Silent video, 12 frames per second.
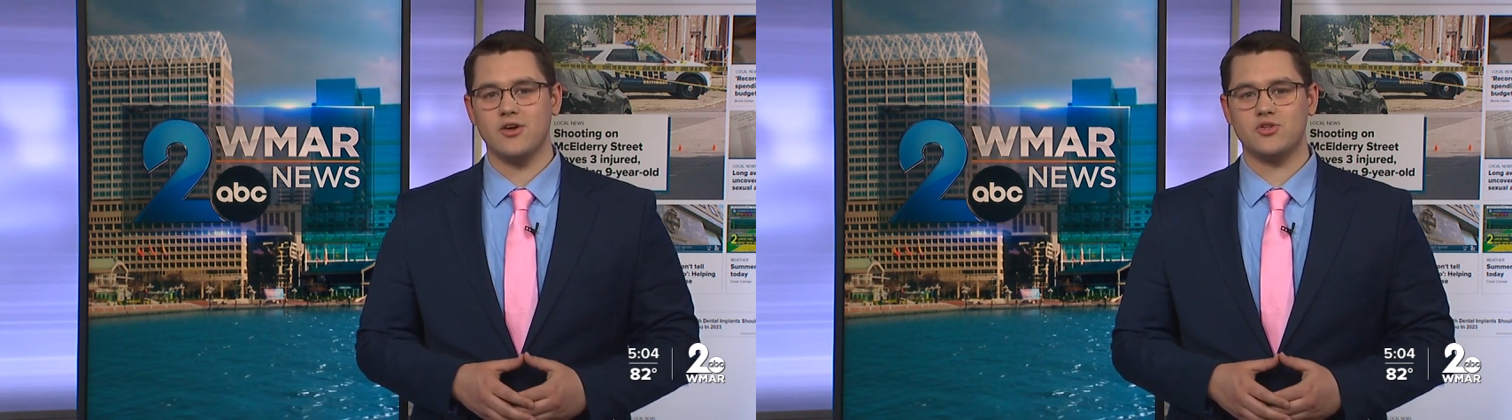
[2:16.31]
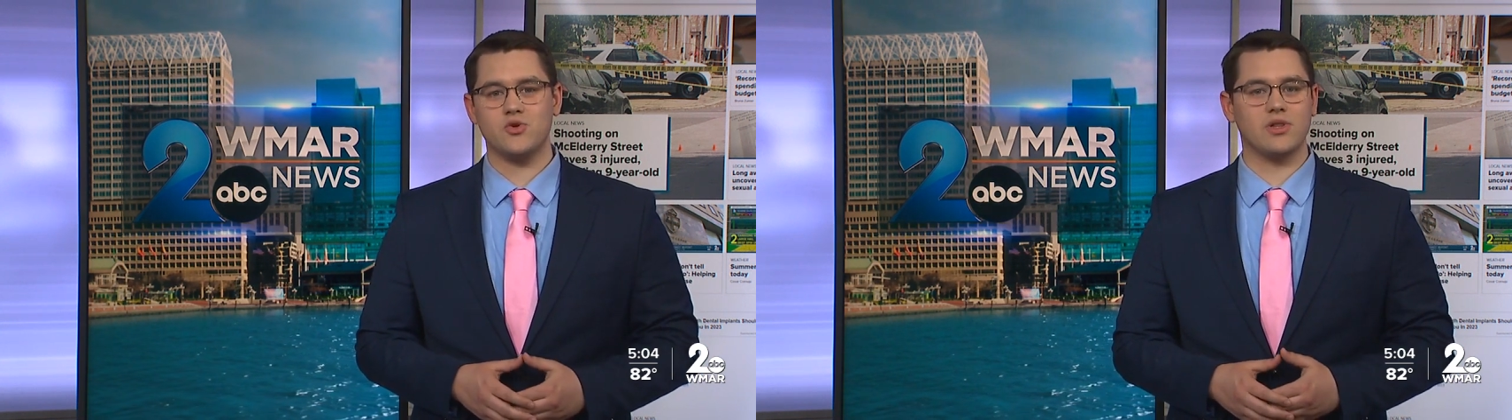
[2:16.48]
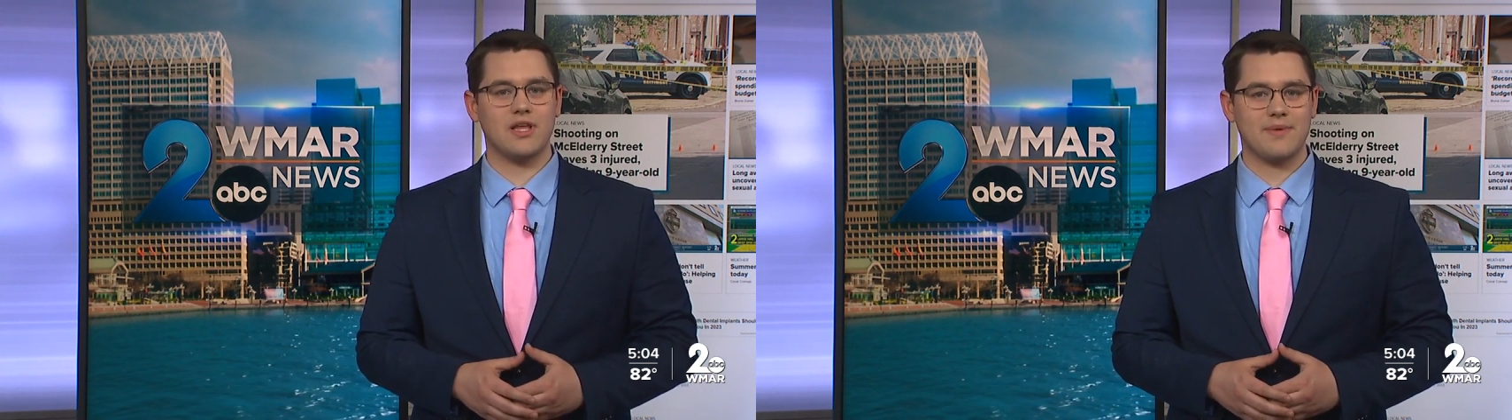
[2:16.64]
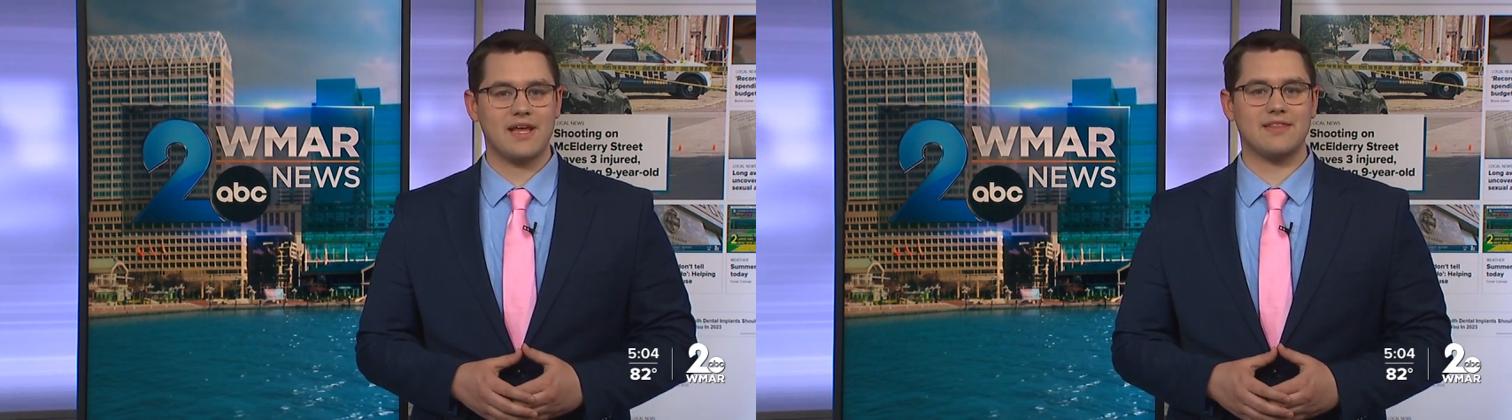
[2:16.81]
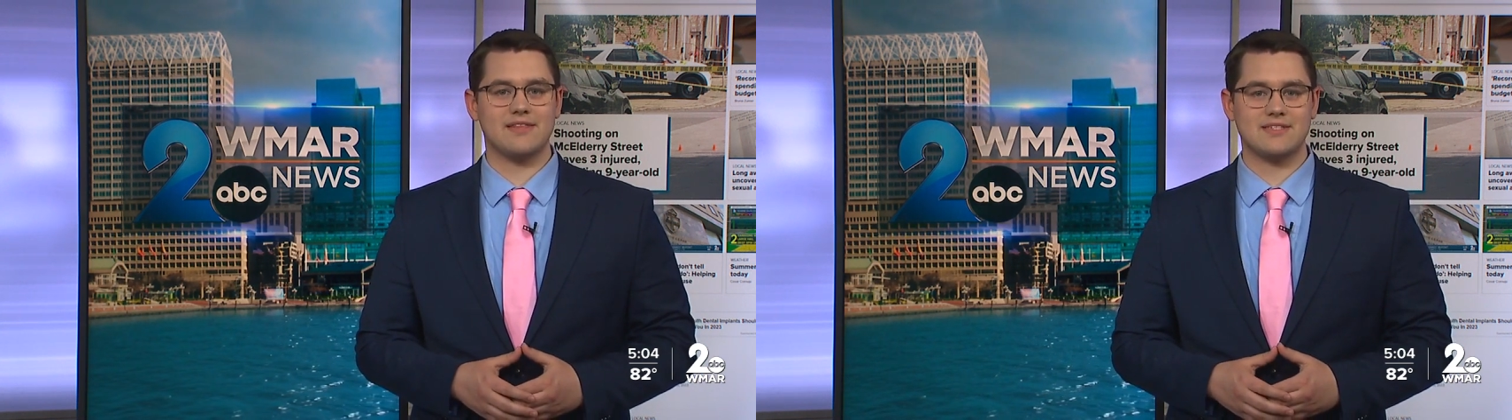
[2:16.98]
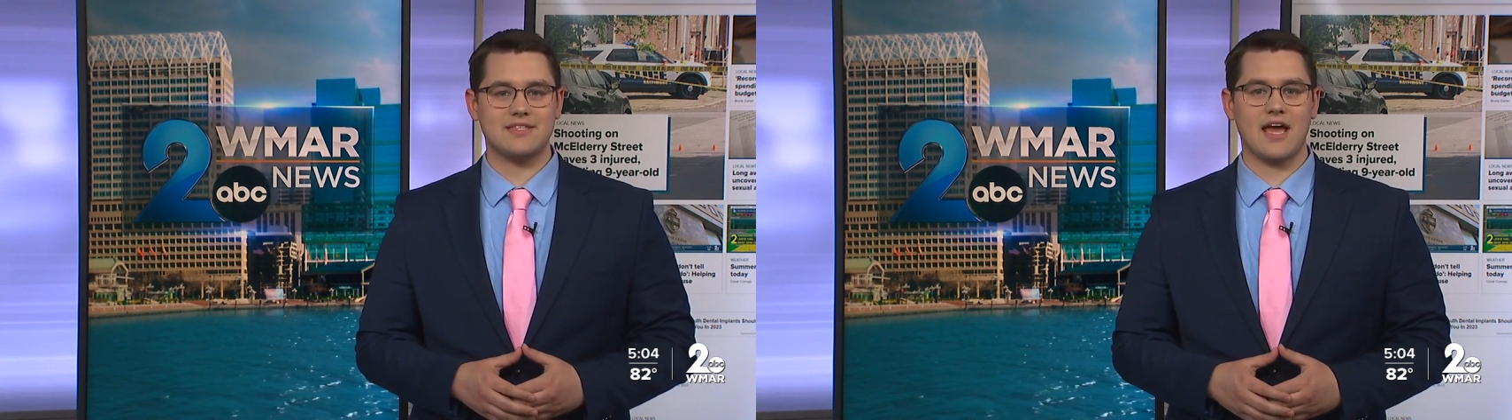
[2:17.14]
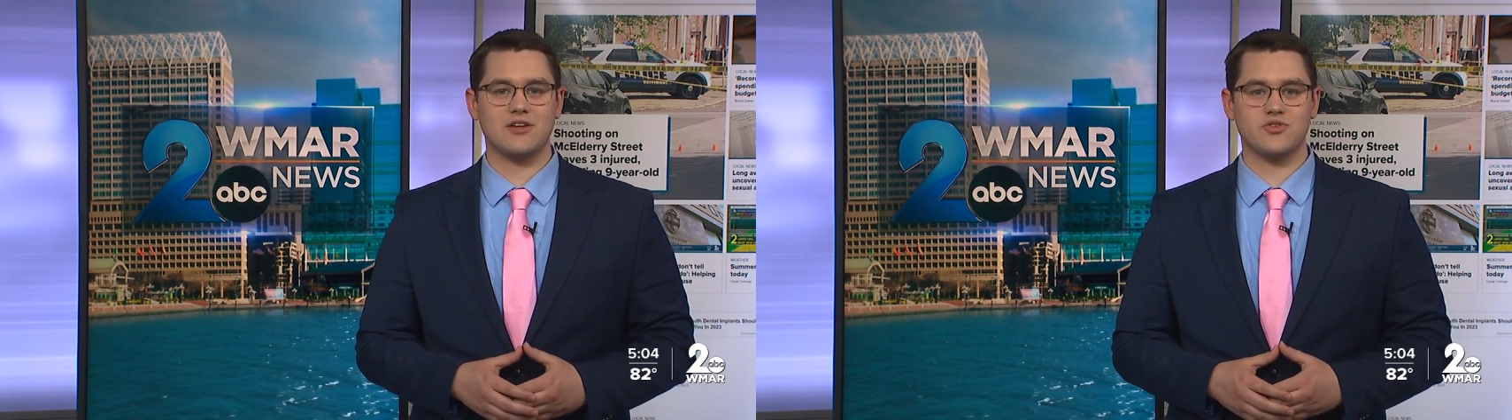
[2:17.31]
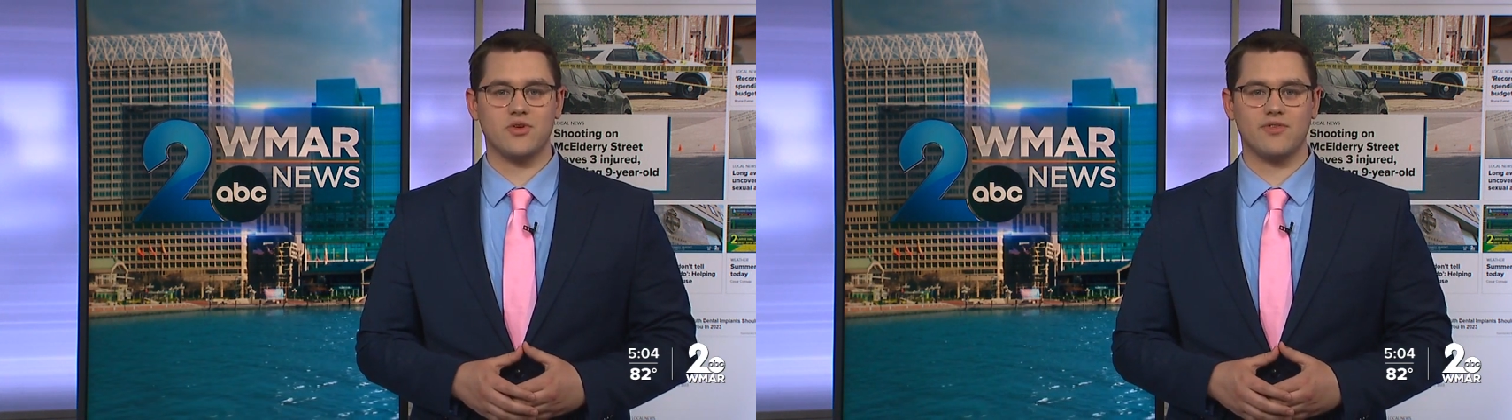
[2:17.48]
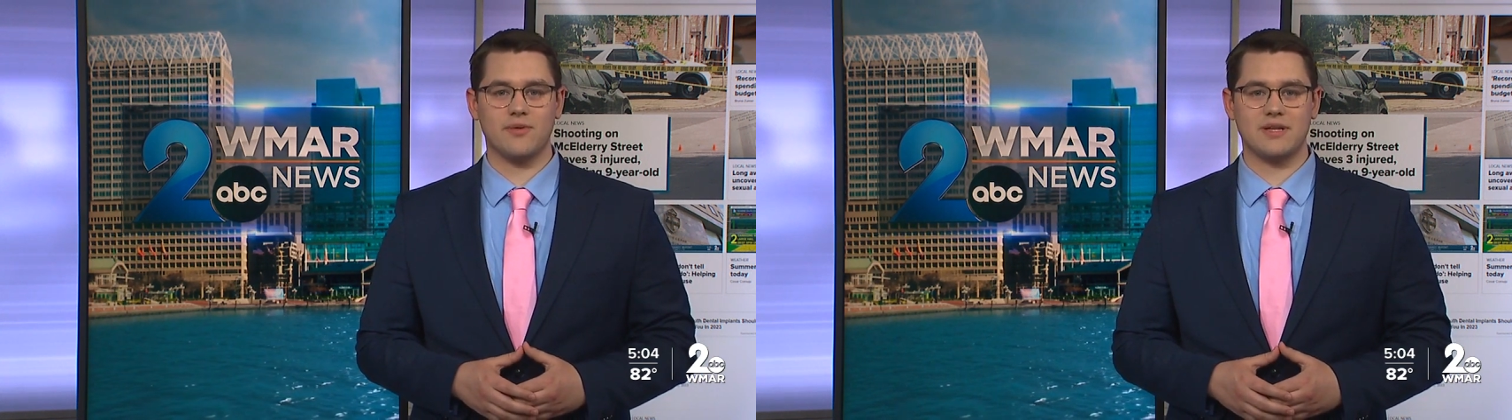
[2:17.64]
to eliminate the statute of